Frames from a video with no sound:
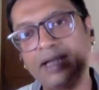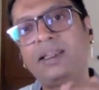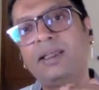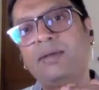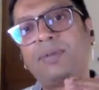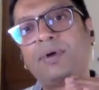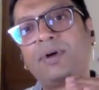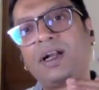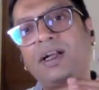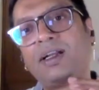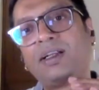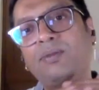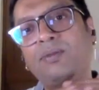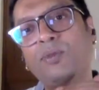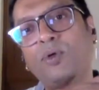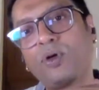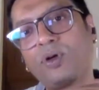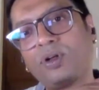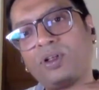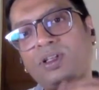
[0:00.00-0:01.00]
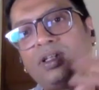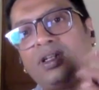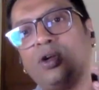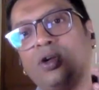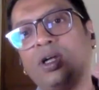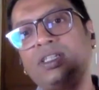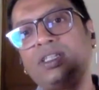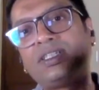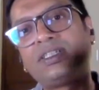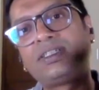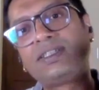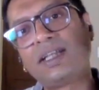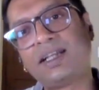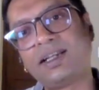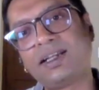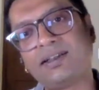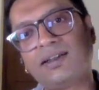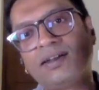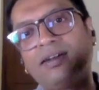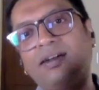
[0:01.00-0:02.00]
get deeper, and the more the noise
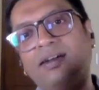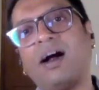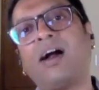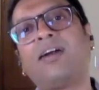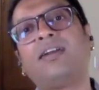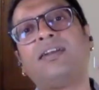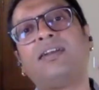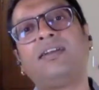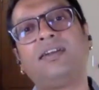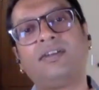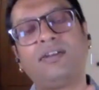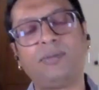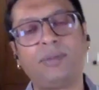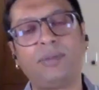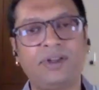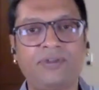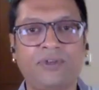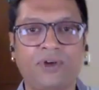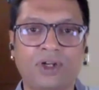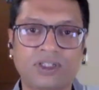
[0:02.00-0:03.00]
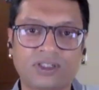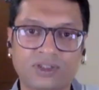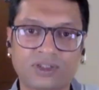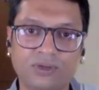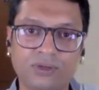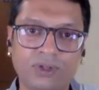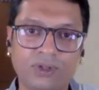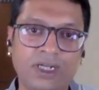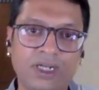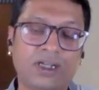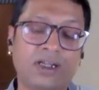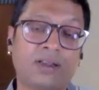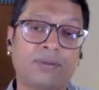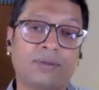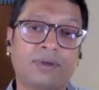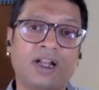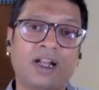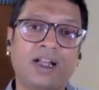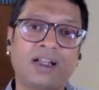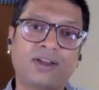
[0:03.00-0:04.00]
is there, the harder it will be for us to get
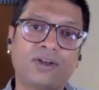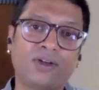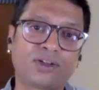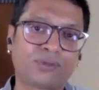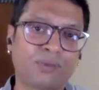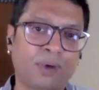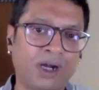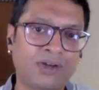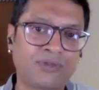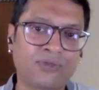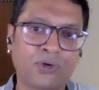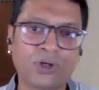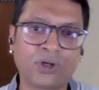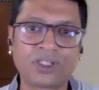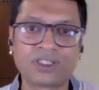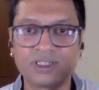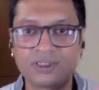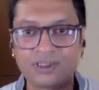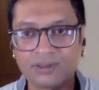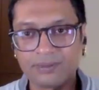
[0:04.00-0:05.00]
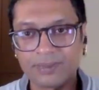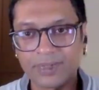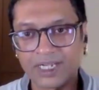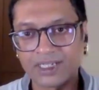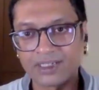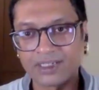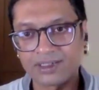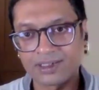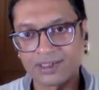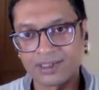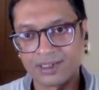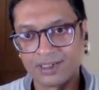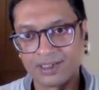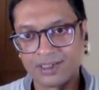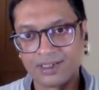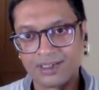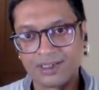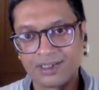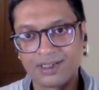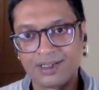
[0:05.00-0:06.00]
deeper. And your smartphone is
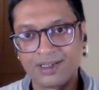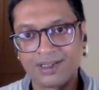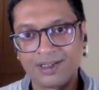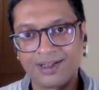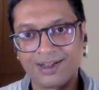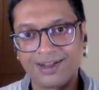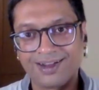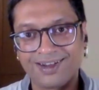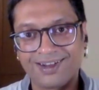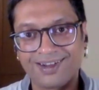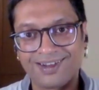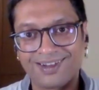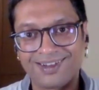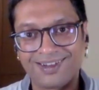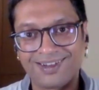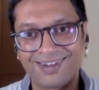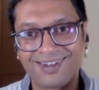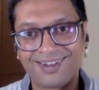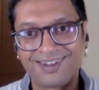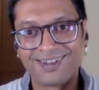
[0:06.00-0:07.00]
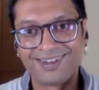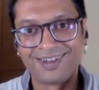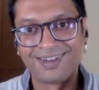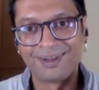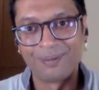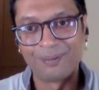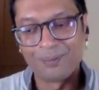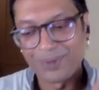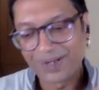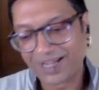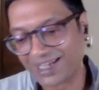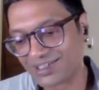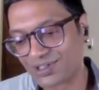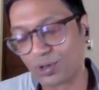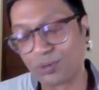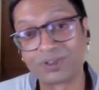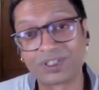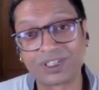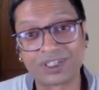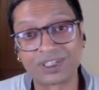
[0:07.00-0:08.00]
the uh, biggest
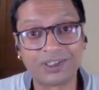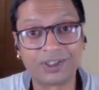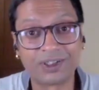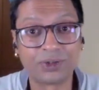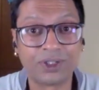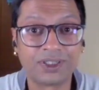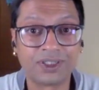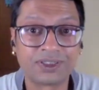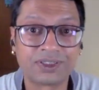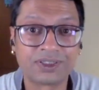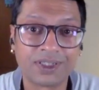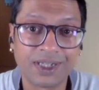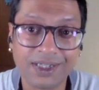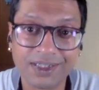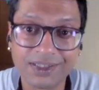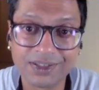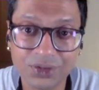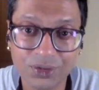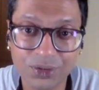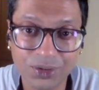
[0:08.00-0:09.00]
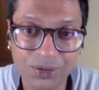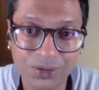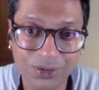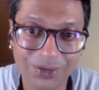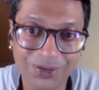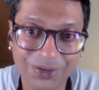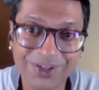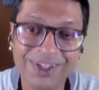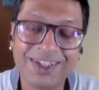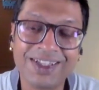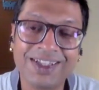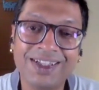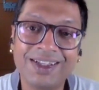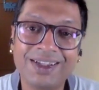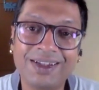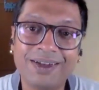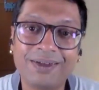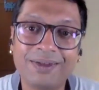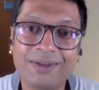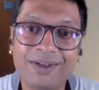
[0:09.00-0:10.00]
obstacle to this. Right? So
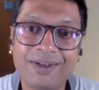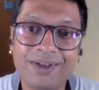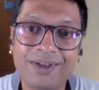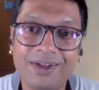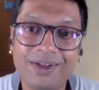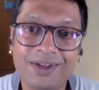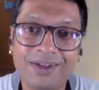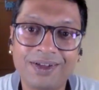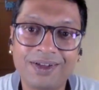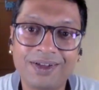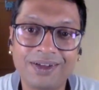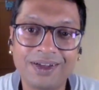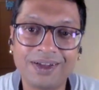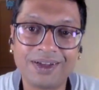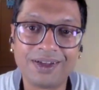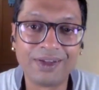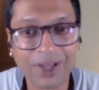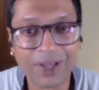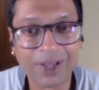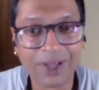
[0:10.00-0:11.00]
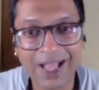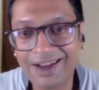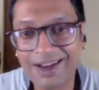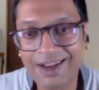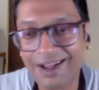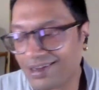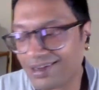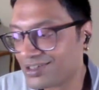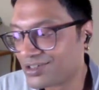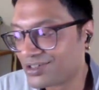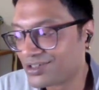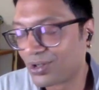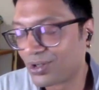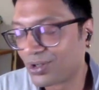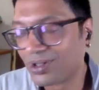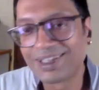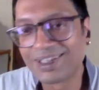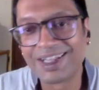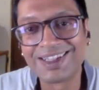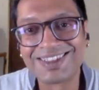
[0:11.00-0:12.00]
if you can
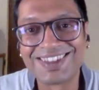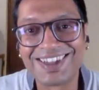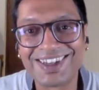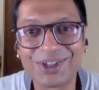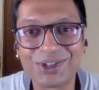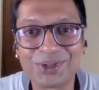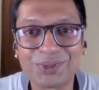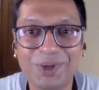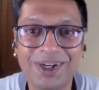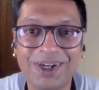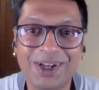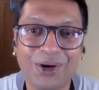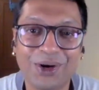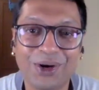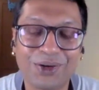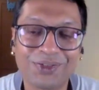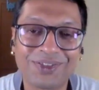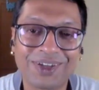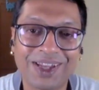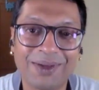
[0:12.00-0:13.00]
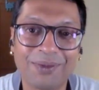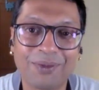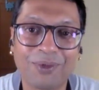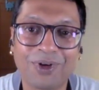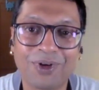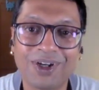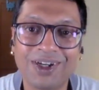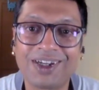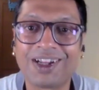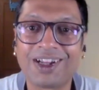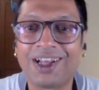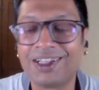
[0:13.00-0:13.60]
uninstall things that you spend a lot of time on it,